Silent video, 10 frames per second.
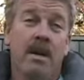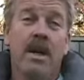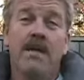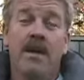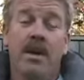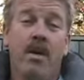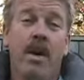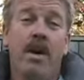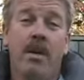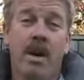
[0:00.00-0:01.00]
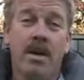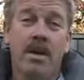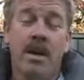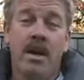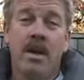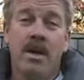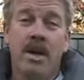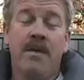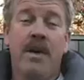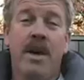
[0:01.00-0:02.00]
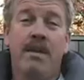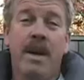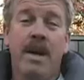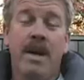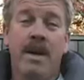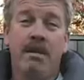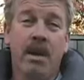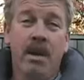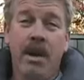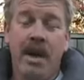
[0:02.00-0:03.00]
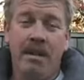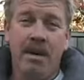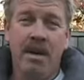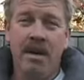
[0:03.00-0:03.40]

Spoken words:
left it the way it was, shoved an airbag in it and blew it up.